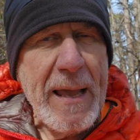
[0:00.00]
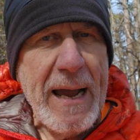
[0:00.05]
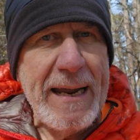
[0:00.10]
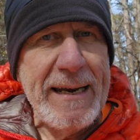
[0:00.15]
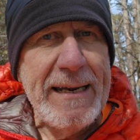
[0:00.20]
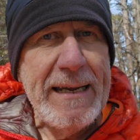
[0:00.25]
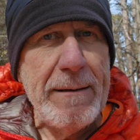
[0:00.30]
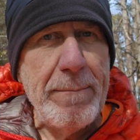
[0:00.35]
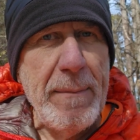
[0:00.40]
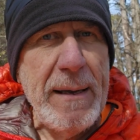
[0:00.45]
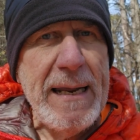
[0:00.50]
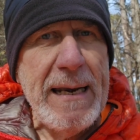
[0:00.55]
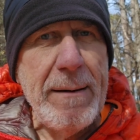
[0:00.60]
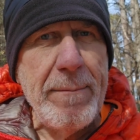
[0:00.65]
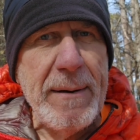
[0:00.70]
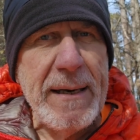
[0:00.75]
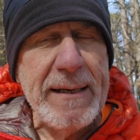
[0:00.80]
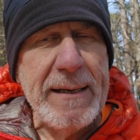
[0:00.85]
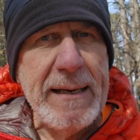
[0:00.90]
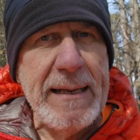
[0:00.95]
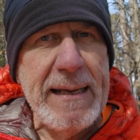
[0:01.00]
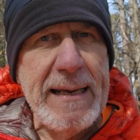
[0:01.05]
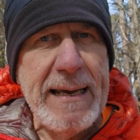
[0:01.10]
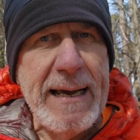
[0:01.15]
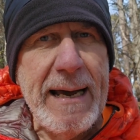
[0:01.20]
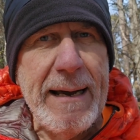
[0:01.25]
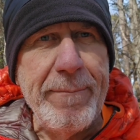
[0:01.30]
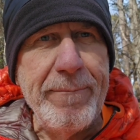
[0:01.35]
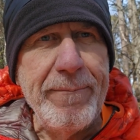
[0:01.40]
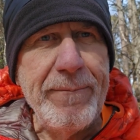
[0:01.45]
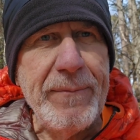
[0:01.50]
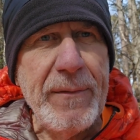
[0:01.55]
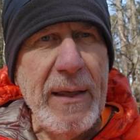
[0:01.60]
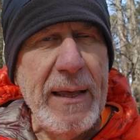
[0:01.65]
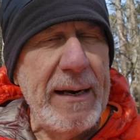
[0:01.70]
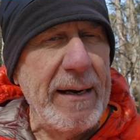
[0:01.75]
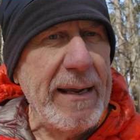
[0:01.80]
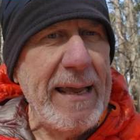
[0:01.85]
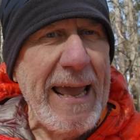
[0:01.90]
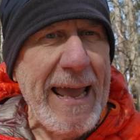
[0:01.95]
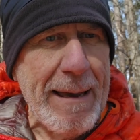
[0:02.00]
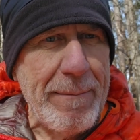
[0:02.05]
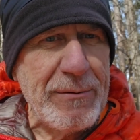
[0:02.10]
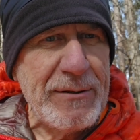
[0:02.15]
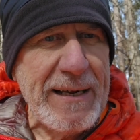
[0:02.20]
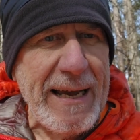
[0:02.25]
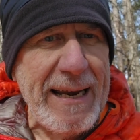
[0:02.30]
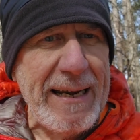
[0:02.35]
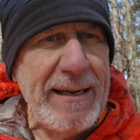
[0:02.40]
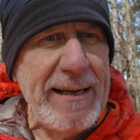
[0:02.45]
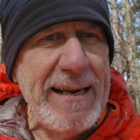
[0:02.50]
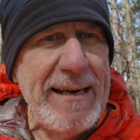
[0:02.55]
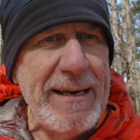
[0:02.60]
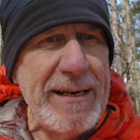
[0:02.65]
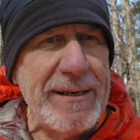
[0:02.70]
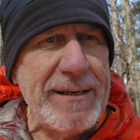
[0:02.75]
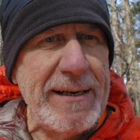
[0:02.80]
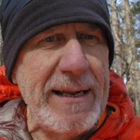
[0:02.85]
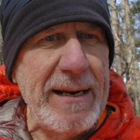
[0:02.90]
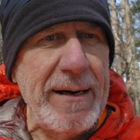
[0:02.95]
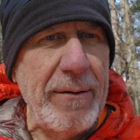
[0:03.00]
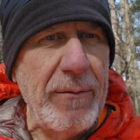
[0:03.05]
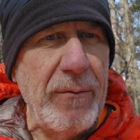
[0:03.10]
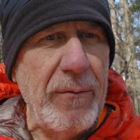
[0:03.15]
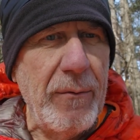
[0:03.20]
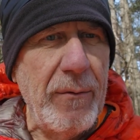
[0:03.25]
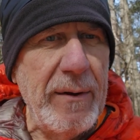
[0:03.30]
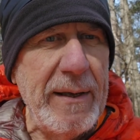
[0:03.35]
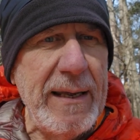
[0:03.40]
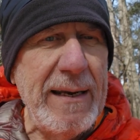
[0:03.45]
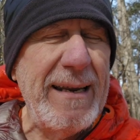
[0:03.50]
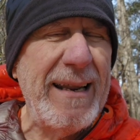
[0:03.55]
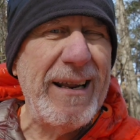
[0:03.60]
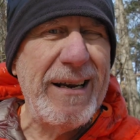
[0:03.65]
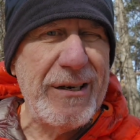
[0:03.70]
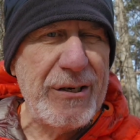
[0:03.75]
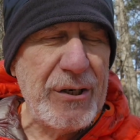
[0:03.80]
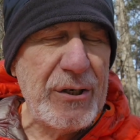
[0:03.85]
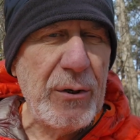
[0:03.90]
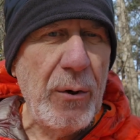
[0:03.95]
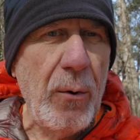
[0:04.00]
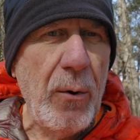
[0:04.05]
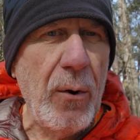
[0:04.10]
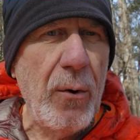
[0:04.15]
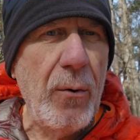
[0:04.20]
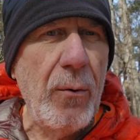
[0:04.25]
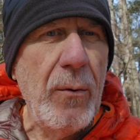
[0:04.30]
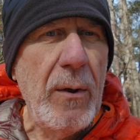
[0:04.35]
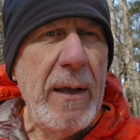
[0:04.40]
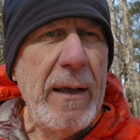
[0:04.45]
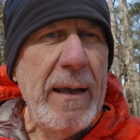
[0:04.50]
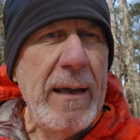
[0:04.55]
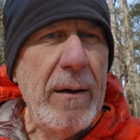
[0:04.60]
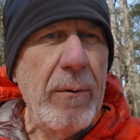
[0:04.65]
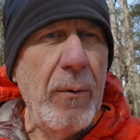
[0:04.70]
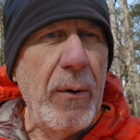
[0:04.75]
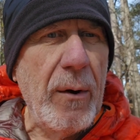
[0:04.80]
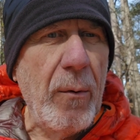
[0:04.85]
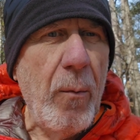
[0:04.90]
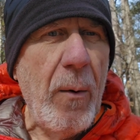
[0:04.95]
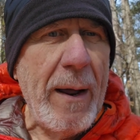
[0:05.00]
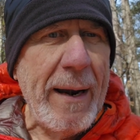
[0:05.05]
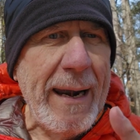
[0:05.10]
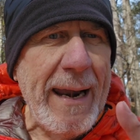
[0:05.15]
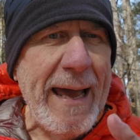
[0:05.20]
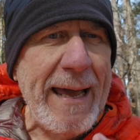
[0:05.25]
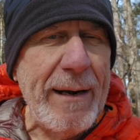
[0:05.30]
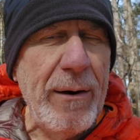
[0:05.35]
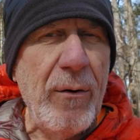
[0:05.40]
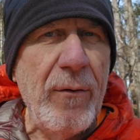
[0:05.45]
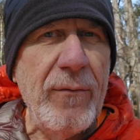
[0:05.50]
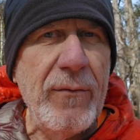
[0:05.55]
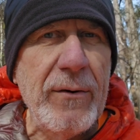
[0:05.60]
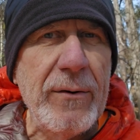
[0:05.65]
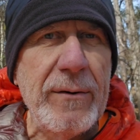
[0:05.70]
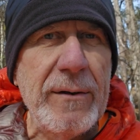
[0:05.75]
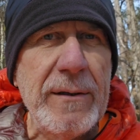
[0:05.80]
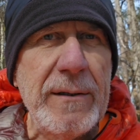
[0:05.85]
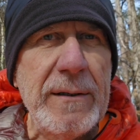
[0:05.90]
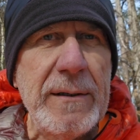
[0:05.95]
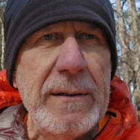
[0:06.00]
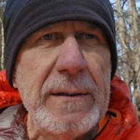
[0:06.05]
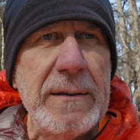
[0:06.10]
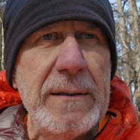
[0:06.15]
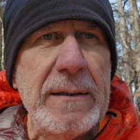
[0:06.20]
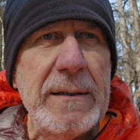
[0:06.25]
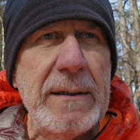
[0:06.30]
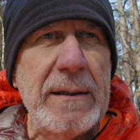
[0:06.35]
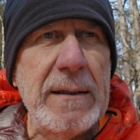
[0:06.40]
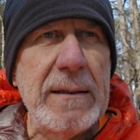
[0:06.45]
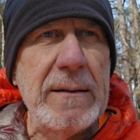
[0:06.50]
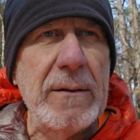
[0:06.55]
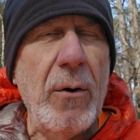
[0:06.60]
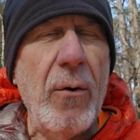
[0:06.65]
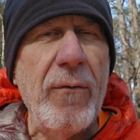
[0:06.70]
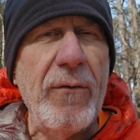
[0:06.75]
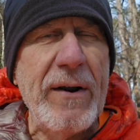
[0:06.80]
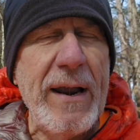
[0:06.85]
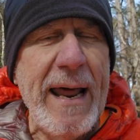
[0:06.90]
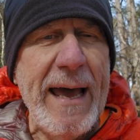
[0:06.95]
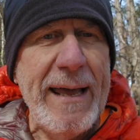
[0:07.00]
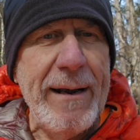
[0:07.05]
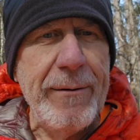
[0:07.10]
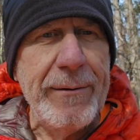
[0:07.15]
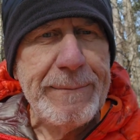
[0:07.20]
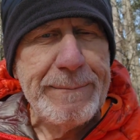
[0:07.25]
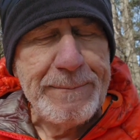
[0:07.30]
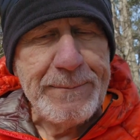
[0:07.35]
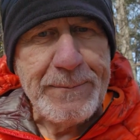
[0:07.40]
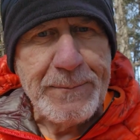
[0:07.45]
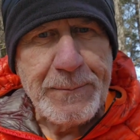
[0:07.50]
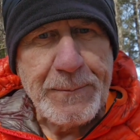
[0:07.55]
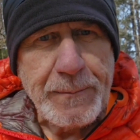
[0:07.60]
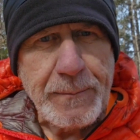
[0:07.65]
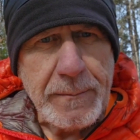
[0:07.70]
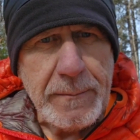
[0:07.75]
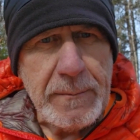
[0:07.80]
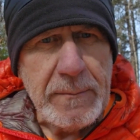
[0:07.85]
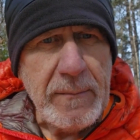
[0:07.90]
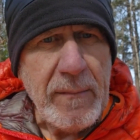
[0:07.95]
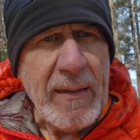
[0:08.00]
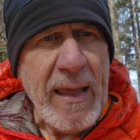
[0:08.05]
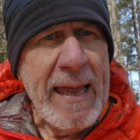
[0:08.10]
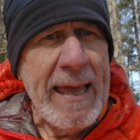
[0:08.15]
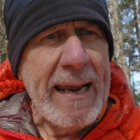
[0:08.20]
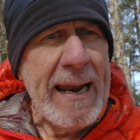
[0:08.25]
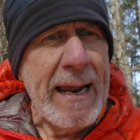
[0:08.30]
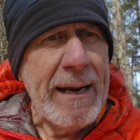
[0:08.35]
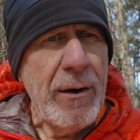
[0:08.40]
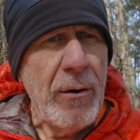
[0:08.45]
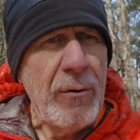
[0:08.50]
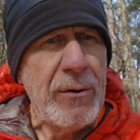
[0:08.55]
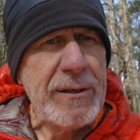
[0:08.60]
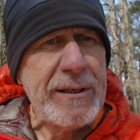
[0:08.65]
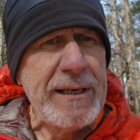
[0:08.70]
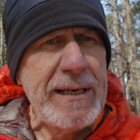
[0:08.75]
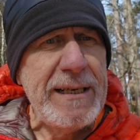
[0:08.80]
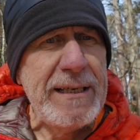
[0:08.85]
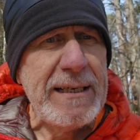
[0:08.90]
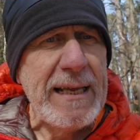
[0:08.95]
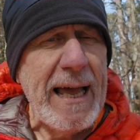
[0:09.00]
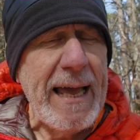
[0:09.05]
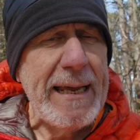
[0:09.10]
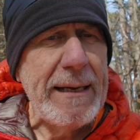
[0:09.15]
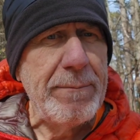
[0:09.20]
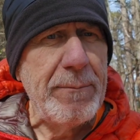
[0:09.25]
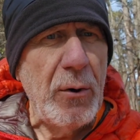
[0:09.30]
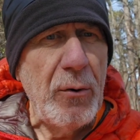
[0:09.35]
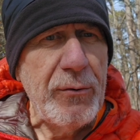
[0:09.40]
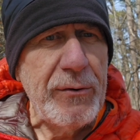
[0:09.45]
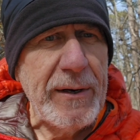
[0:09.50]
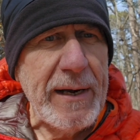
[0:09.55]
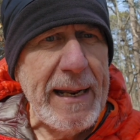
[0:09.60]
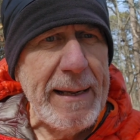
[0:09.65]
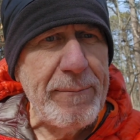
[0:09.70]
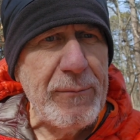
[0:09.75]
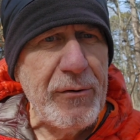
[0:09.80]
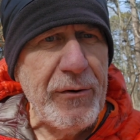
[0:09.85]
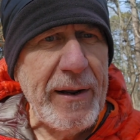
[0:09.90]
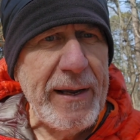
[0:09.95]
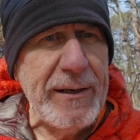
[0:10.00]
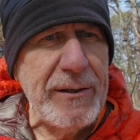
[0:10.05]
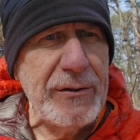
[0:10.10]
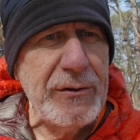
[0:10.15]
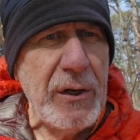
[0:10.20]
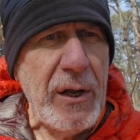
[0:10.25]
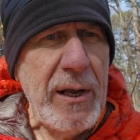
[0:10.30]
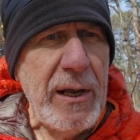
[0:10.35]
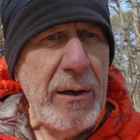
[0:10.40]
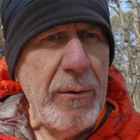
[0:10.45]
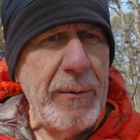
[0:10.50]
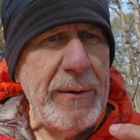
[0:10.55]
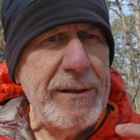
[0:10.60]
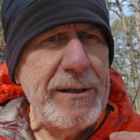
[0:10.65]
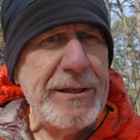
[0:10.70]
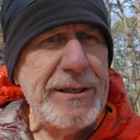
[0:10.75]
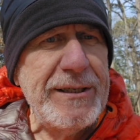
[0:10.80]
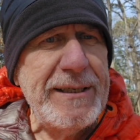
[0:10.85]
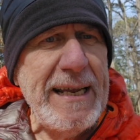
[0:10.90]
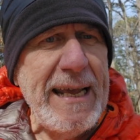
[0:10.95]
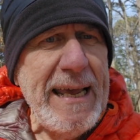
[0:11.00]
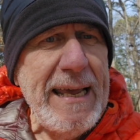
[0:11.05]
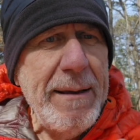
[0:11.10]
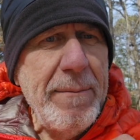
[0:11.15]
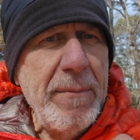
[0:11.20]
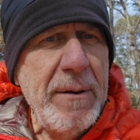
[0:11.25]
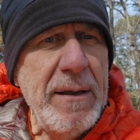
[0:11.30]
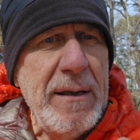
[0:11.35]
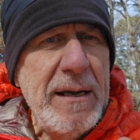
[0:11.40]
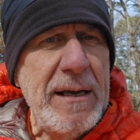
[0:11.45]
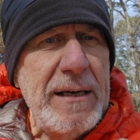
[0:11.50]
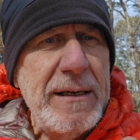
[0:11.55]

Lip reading: I did meet him at a campsite. He did it solo with a one night overnighter. And I noticed he's hiked both of them trails with the same